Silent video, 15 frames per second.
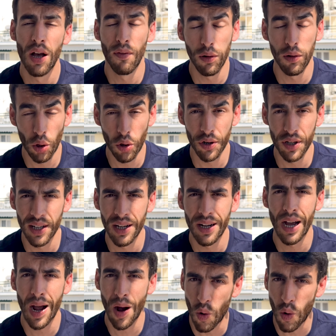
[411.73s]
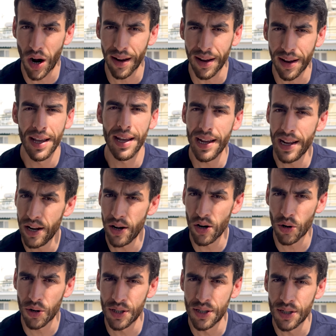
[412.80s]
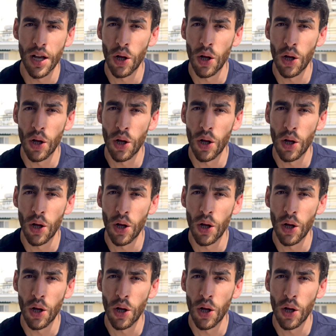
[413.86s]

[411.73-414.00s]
Florida, Hawaii, Illinois,